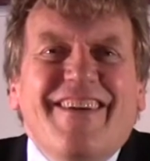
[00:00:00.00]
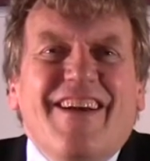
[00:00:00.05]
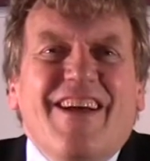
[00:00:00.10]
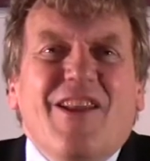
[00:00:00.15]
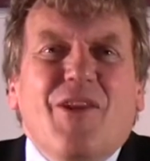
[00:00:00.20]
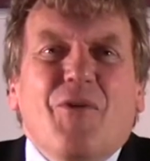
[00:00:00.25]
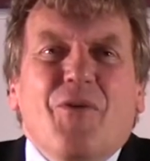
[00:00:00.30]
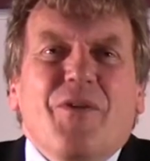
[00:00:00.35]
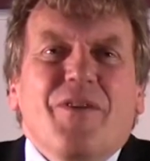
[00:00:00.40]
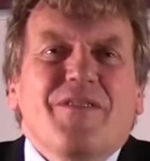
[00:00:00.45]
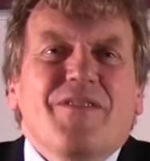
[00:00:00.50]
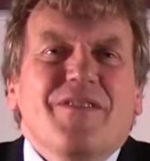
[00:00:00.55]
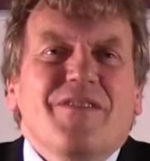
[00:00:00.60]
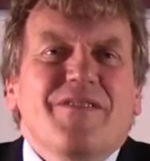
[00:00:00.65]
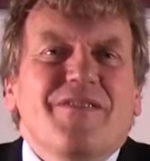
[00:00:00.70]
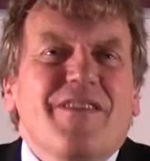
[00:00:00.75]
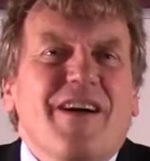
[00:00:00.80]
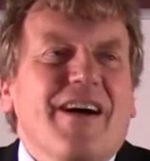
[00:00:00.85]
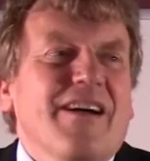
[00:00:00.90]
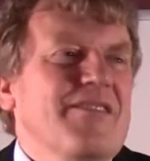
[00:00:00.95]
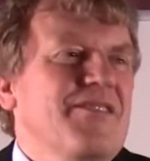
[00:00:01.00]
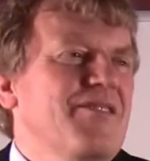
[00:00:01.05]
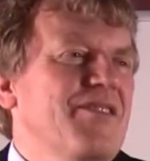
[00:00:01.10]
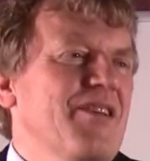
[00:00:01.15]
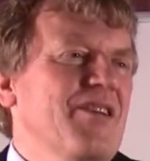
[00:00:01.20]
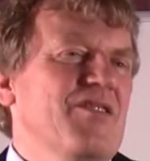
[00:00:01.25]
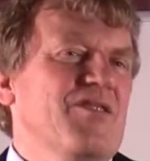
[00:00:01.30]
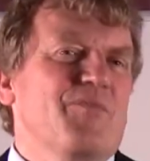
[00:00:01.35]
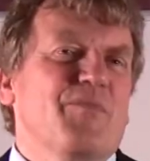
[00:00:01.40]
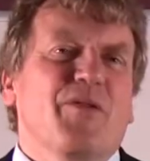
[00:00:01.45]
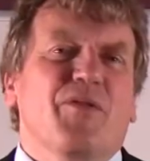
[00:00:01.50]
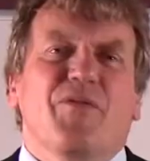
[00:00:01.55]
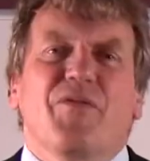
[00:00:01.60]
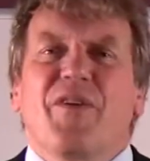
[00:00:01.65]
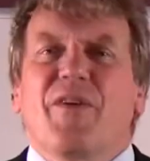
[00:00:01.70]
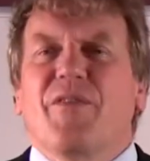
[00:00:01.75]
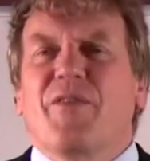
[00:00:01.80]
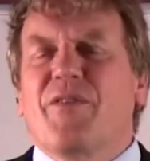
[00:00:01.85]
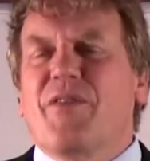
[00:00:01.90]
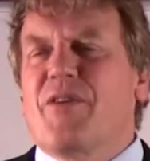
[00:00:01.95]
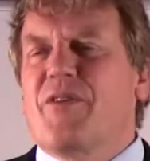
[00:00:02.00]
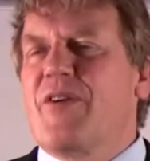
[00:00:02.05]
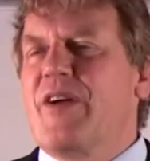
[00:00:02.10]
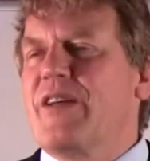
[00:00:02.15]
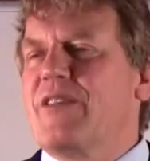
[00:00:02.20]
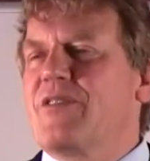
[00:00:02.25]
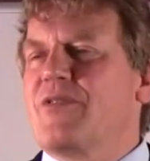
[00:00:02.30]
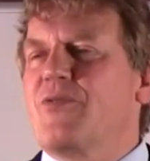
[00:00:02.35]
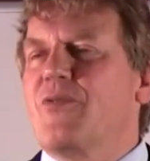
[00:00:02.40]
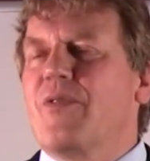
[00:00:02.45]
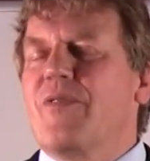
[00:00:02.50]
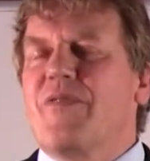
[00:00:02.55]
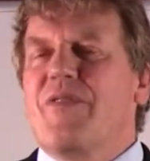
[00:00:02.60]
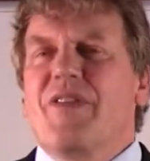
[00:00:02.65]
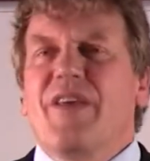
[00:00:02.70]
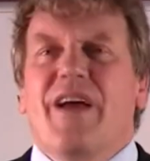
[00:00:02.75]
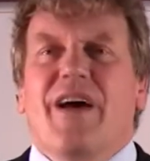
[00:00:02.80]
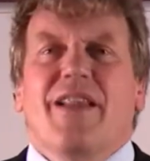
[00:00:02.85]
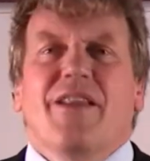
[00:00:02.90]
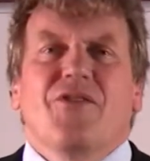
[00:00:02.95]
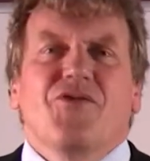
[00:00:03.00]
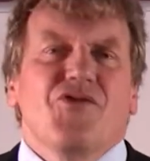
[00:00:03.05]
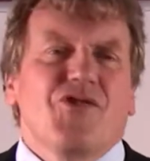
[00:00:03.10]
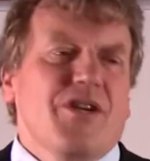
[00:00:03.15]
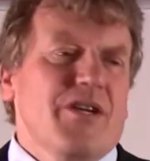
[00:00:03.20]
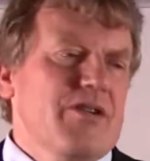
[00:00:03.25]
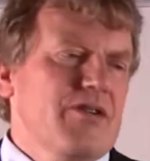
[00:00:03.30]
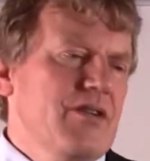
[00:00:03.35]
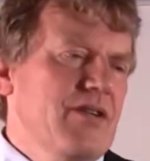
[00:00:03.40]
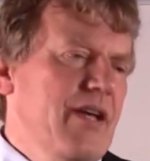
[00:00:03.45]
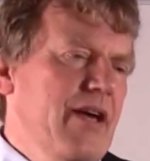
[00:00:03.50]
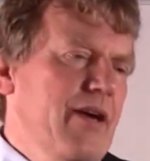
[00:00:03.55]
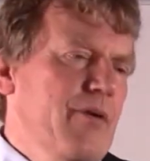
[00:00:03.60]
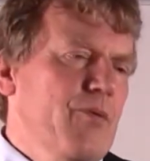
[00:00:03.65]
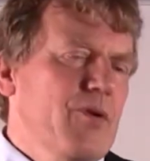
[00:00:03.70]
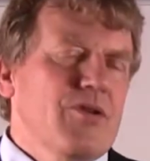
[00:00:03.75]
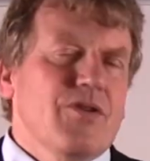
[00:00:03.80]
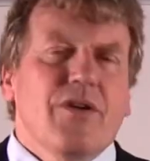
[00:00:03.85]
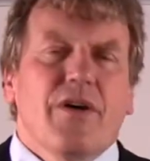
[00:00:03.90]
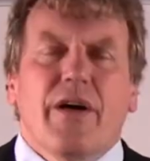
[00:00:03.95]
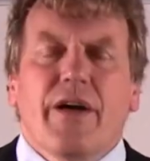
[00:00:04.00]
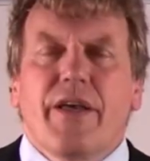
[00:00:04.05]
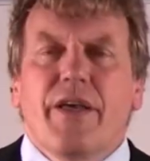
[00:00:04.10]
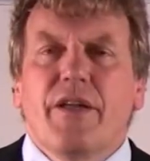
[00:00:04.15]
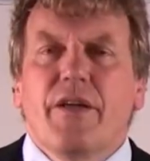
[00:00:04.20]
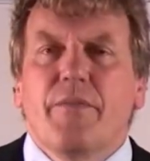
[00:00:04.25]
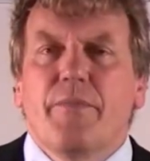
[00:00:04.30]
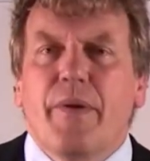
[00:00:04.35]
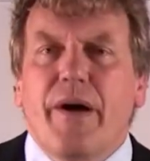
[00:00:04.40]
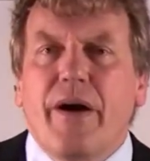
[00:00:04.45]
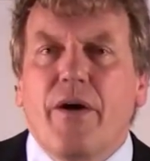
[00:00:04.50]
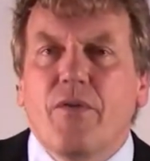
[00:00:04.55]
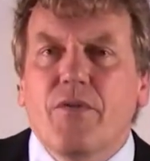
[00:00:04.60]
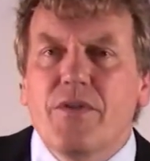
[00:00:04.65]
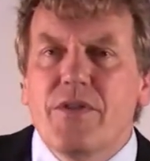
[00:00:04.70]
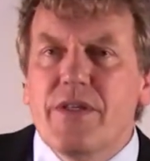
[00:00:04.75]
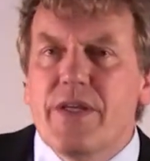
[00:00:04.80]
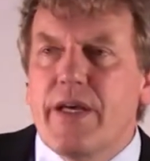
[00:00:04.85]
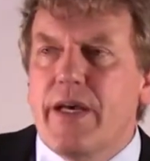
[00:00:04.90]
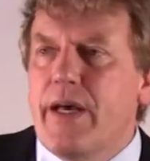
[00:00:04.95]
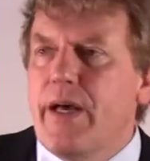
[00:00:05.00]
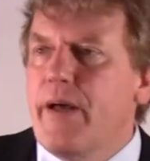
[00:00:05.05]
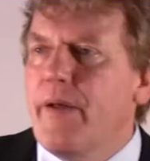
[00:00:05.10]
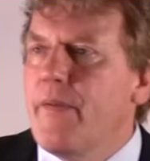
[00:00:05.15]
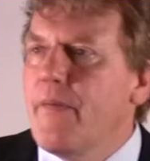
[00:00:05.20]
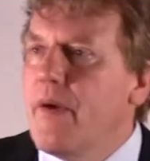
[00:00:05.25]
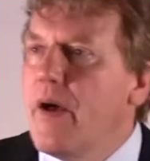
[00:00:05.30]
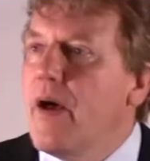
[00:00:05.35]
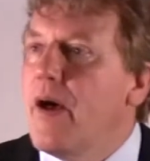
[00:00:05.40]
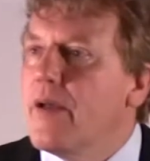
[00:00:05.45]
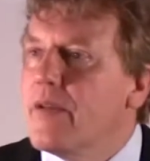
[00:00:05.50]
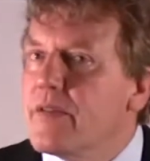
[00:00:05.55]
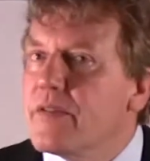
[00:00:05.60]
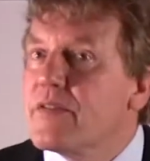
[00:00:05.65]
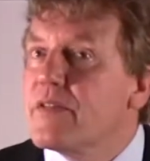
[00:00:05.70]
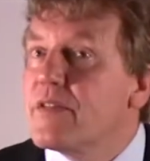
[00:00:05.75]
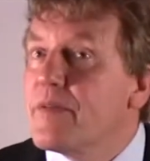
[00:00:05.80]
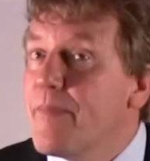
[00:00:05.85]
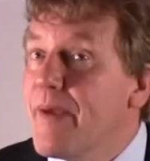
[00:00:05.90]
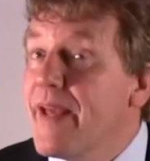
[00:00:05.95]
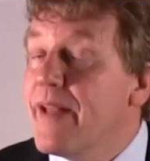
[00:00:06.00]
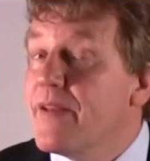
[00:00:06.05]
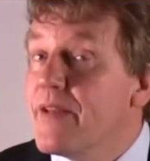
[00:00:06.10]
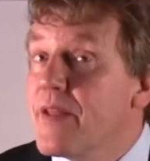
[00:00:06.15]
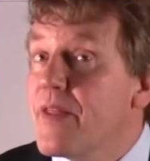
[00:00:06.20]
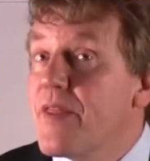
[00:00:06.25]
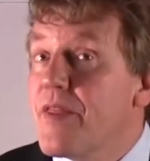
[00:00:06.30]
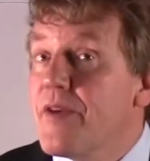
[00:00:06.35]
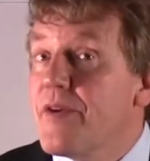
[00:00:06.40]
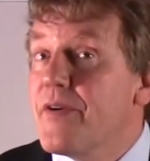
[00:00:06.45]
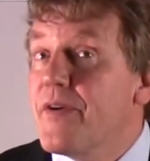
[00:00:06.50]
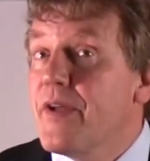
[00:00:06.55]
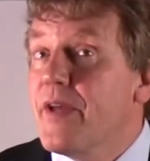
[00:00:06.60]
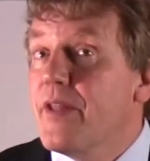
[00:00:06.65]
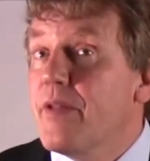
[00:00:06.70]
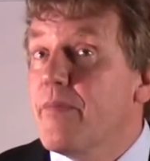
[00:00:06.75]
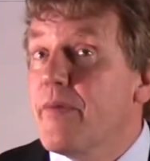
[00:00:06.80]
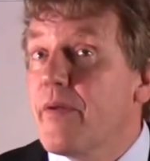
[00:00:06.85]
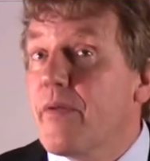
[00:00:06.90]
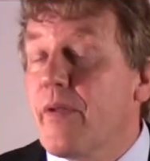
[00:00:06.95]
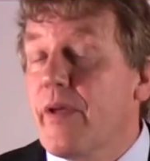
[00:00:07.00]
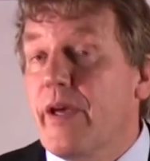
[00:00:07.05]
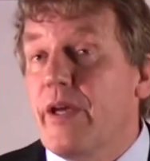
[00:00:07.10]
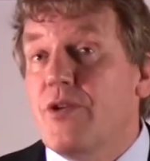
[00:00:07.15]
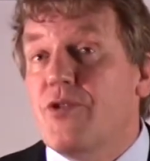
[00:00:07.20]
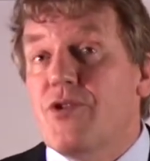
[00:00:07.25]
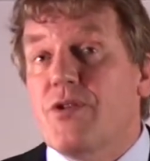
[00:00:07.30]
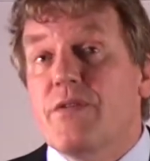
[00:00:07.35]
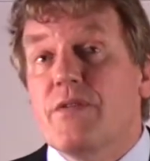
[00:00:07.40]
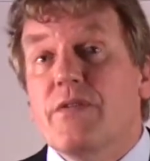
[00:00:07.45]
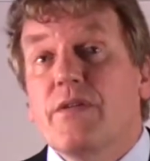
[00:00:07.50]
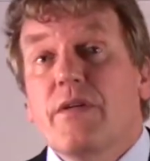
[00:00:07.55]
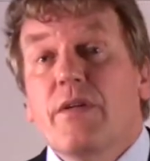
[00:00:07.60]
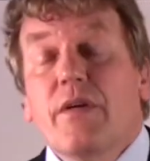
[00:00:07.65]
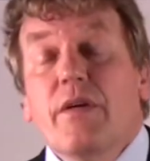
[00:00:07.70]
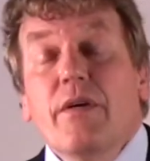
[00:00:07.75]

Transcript: Hello, this is Dr. Dennis Bielfeldt of the Christ School of Theology. Today we're talking about semantic theory in the Middle Ages.